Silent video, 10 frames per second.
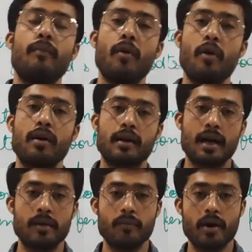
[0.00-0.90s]
more
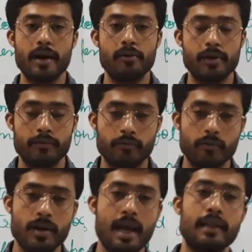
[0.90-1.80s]
carbohydrate
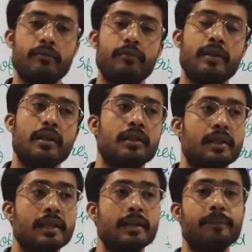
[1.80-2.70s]
food, and
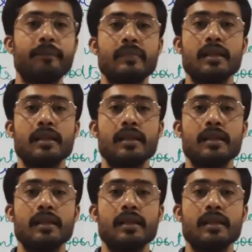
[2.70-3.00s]
the